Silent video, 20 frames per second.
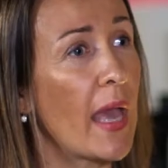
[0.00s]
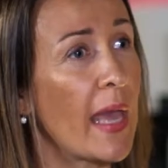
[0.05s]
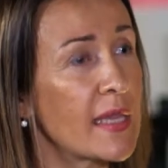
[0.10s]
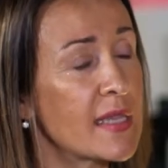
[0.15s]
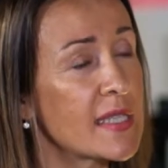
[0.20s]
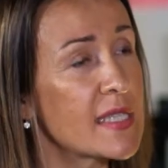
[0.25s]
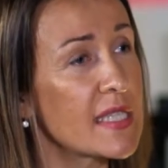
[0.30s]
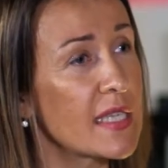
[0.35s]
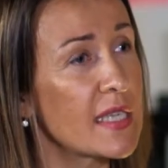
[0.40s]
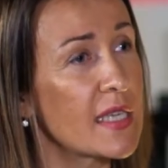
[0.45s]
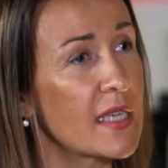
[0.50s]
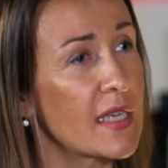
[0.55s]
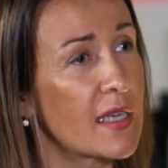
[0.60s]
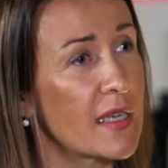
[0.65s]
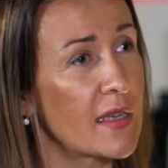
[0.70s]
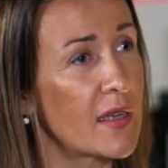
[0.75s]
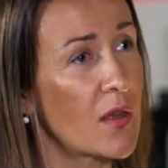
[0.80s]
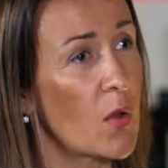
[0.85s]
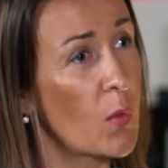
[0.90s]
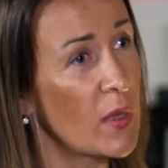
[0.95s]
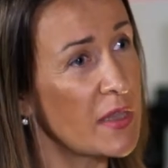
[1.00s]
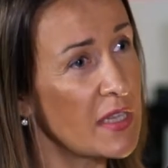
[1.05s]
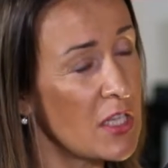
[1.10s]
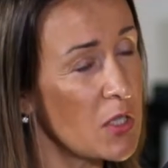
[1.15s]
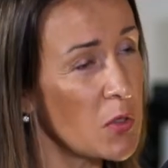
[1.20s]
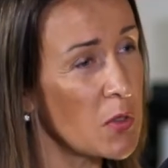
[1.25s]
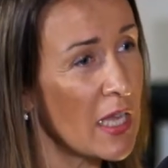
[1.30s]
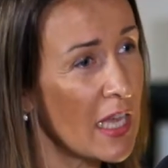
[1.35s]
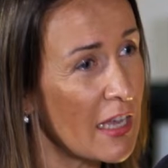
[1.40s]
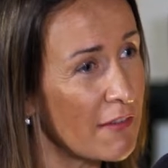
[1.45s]
and when
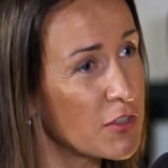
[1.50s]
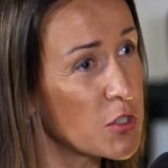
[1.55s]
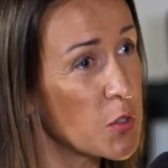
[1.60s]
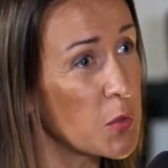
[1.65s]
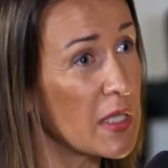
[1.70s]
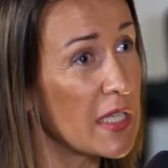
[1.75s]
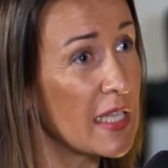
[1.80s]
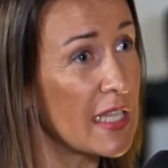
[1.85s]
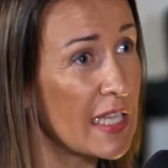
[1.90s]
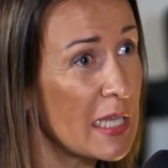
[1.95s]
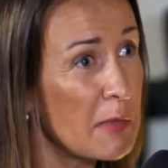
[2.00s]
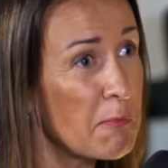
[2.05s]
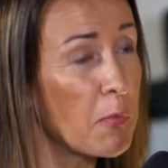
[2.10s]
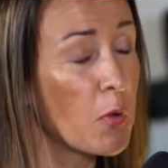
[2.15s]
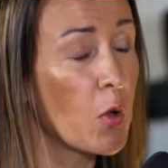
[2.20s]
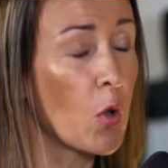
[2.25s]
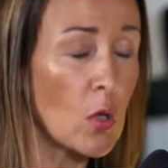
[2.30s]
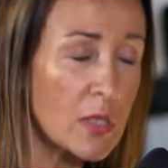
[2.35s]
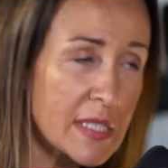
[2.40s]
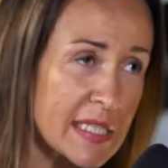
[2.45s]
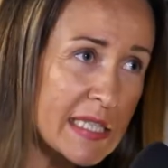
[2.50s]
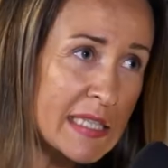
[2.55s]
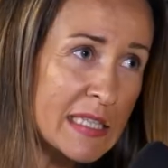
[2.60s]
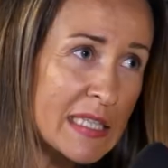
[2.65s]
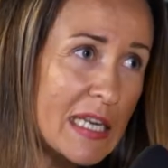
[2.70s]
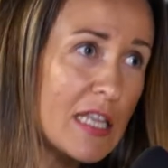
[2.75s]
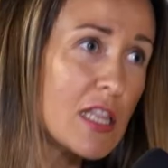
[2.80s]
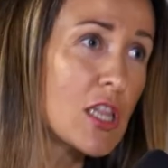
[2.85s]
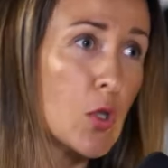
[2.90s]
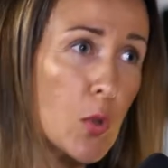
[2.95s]
you have to keep
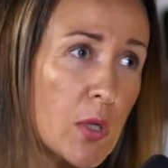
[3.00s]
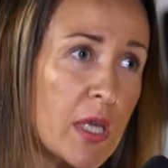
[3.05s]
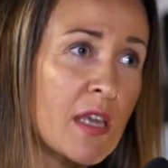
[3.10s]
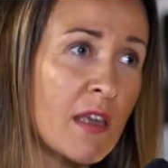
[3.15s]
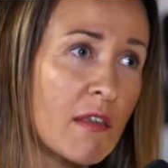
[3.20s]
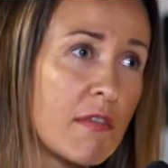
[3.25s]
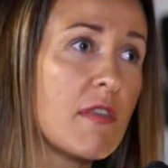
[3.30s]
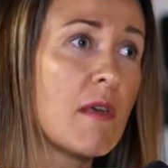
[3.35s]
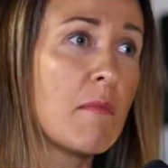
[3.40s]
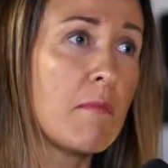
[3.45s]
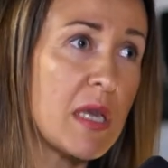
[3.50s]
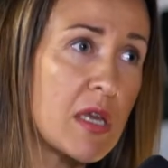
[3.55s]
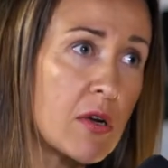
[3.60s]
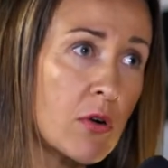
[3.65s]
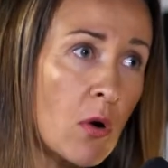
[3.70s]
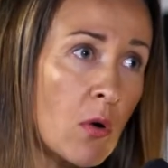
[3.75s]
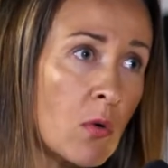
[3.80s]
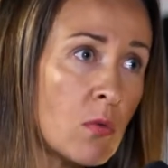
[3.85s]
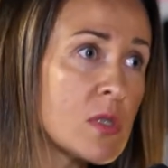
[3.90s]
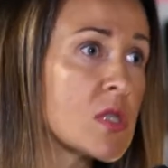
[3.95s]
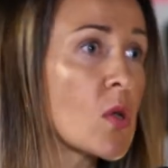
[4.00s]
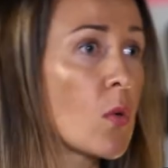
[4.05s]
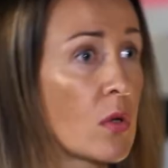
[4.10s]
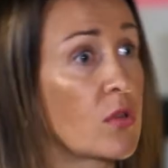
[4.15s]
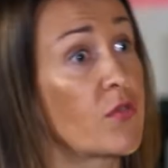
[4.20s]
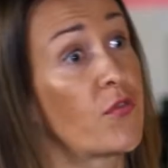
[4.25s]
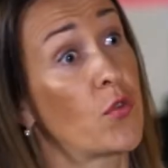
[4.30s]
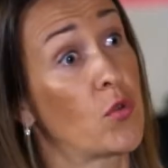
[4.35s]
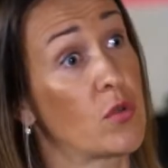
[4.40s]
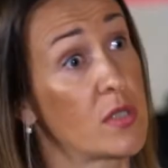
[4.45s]
constantly looking at the mirror, so
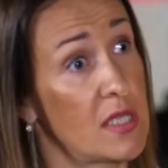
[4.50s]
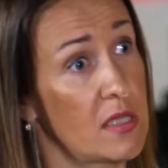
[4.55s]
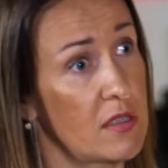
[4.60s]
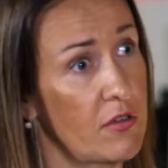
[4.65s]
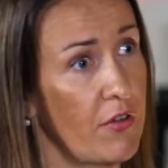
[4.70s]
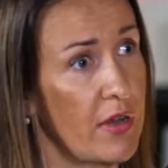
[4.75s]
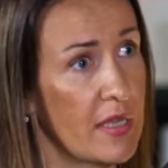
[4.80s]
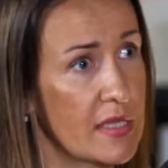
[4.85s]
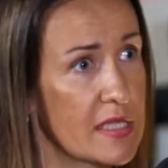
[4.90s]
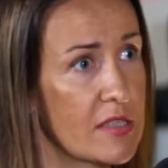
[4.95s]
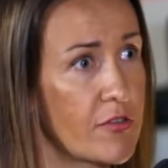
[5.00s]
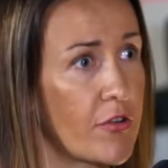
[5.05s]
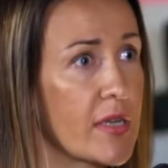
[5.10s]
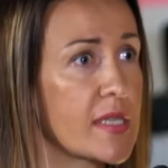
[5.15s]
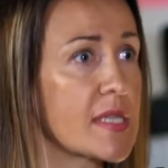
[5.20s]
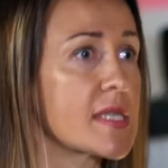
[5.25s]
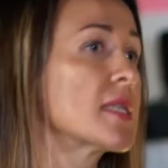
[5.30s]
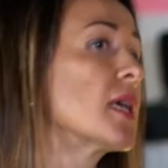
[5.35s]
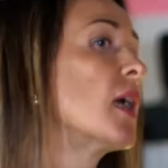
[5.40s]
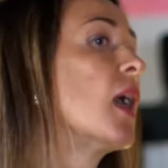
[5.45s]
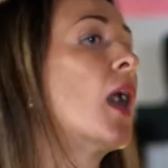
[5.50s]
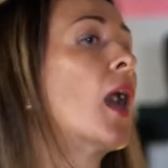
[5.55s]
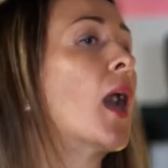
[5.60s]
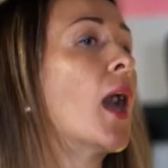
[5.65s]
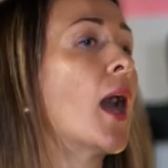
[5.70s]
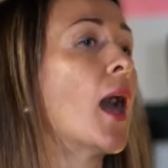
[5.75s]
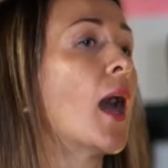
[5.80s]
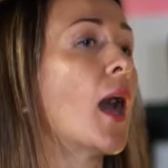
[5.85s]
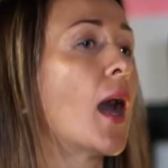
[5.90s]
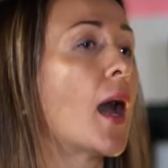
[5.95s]
of course it creates stress.
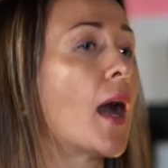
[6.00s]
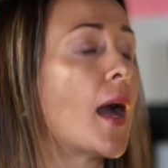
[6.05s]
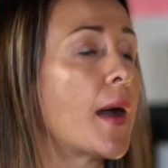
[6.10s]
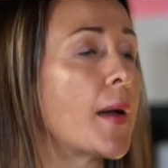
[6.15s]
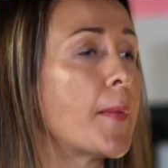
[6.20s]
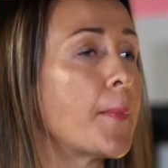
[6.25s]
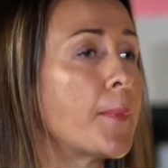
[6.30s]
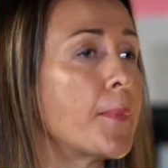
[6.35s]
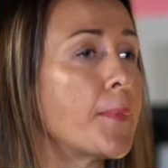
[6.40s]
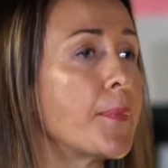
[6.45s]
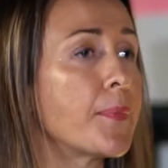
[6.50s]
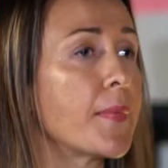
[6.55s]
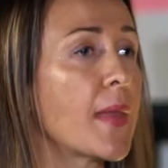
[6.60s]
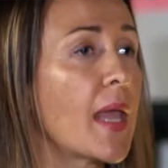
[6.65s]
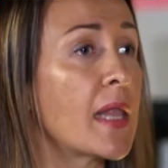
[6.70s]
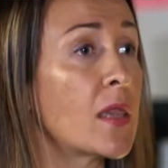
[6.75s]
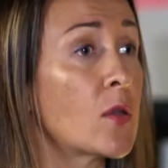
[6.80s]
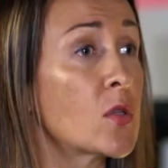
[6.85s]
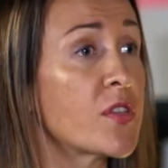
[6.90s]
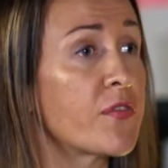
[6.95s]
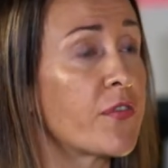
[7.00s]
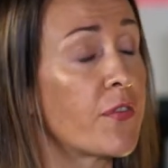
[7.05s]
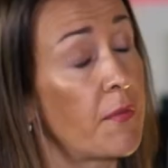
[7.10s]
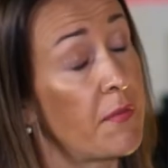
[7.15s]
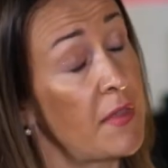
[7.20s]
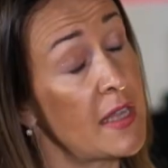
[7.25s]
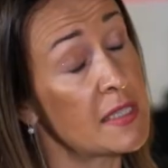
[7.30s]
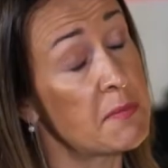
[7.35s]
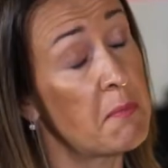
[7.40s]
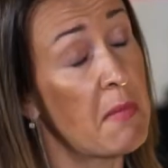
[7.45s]
A lot of
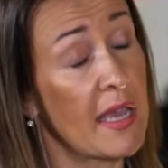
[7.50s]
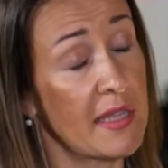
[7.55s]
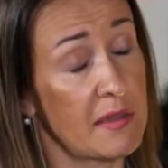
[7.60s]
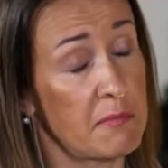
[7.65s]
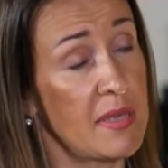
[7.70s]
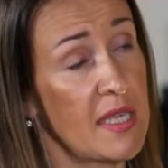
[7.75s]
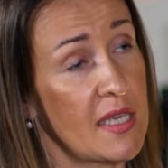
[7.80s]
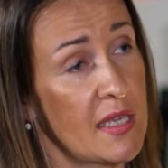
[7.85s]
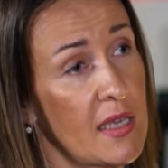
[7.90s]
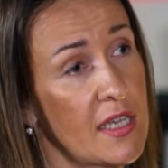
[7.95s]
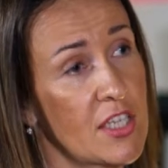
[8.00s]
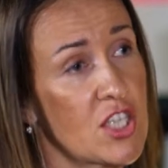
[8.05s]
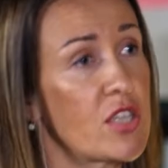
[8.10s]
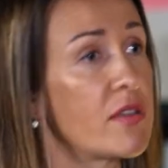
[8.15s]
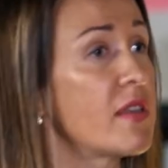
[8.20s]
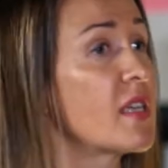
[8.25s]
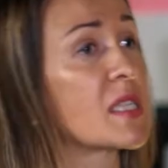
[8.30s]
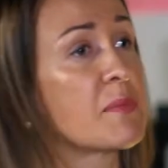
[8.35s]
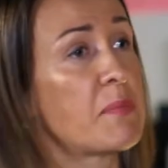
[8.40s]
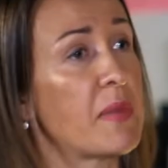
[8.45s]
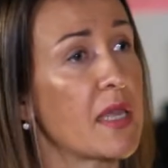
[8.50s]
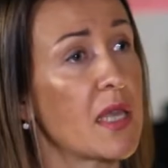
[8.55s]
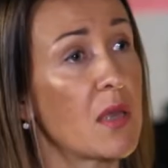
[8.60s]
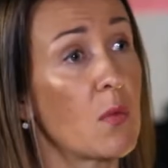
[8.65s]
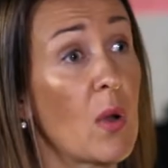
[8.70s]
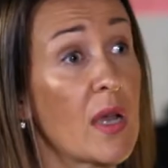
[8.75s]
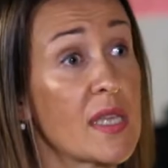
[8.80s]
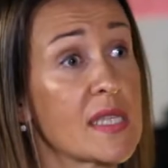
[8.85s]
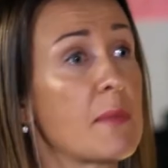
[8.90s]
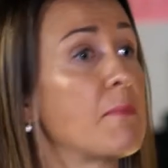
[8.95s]
that might be actually explaining
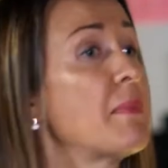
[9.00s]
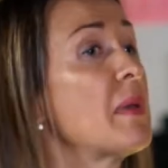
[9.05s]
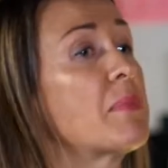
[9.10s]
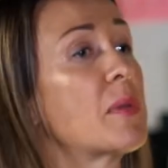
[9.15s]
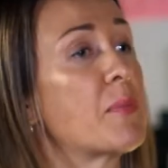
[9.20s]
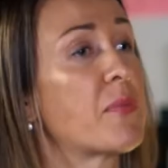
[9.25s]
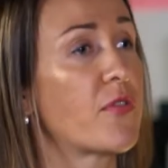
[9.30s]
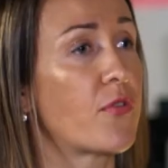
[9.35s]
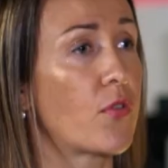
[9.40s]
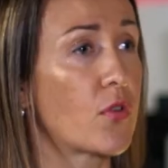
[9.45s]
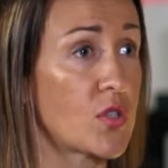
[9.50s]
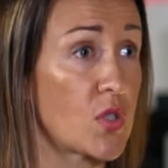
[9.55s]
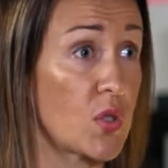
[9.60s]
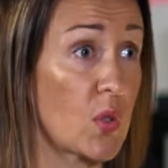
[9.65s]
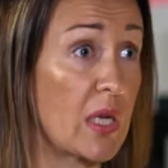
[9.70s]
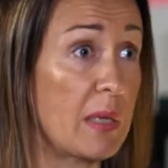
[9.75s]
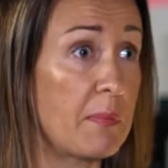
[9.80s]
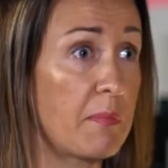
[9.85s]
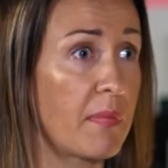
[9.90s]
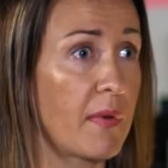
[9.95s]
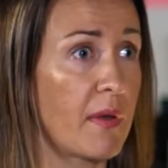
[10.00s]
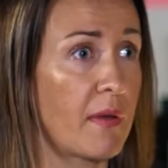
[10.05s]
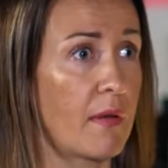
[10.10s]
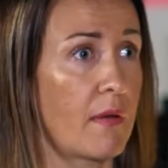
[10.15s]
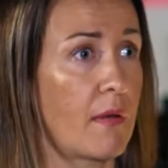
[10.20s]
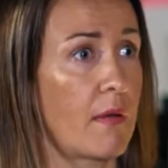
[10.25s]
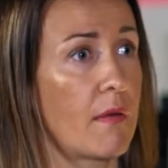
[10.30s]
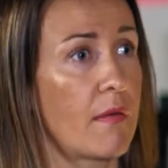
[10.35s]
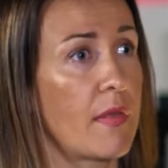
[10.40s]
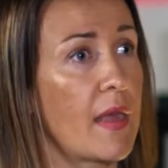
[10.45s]
why some people prefer to keep
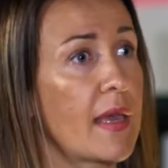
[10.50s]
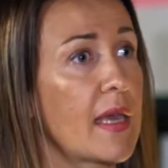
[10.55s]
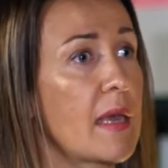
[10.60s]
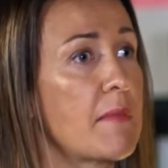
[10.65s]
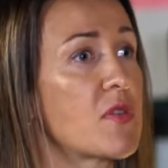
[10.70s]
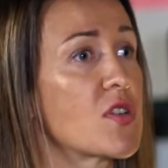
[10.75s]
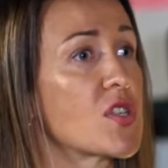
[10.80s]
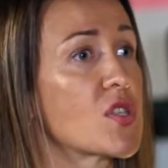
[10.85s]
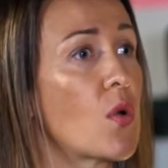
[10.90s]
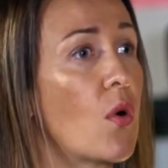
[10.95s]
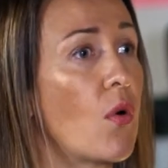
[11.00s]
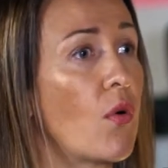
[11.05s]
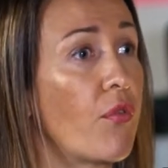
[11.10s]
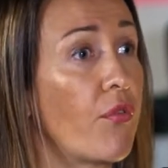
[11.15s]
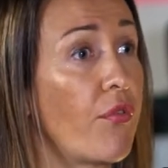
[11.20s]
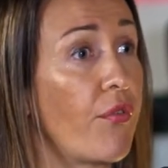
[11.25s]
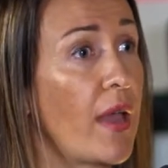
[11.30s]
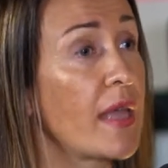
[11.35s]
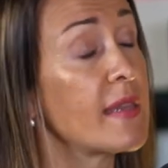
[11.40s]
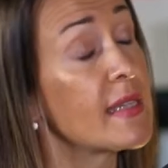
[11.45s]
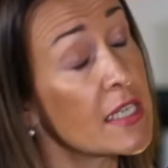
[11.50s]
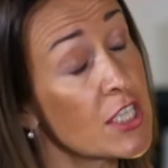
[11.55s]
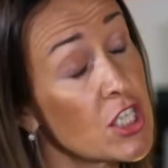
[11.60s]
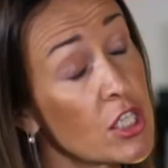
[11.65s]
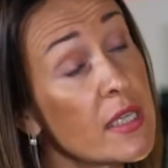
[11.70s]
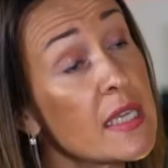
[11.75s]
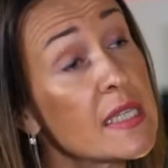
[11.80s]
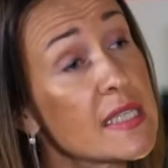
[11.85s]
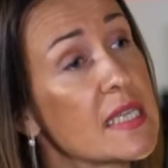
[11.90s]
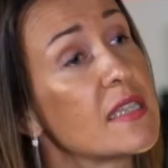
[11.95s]
their cameras off. And
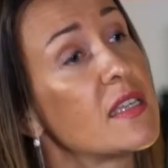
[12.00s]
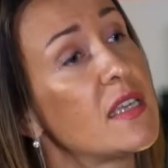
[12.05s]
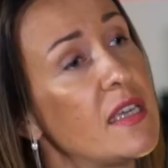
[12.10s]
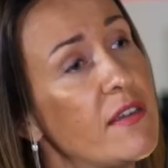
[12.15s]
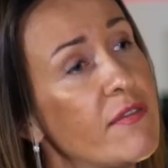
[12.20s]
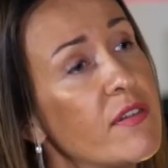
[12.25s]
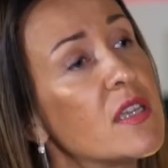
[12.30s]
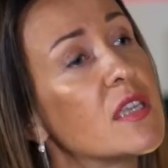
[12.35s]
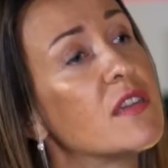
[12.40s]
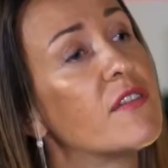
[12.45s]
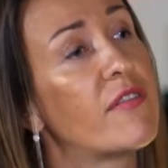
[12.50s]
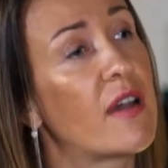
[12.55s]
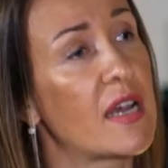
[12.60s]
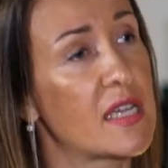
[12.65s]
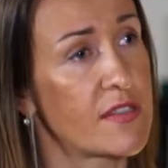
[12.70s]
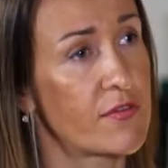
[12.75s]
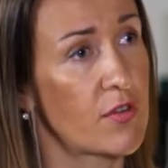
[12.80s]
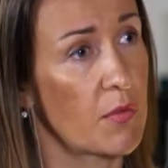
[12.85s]
actually, it's even advised